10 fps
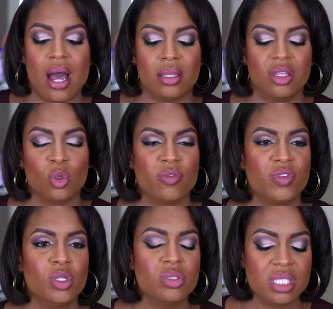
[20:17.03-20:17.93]
The
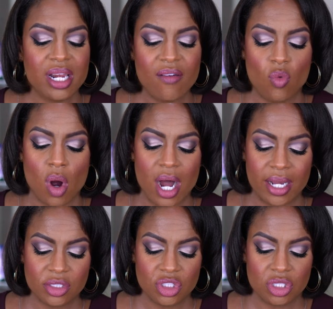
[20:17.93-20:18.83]
reviews that I've
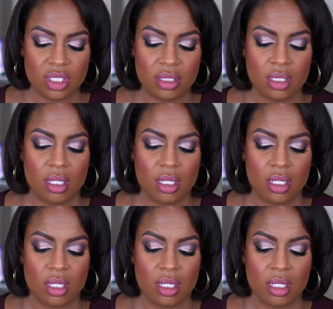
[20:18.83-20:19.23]
watched,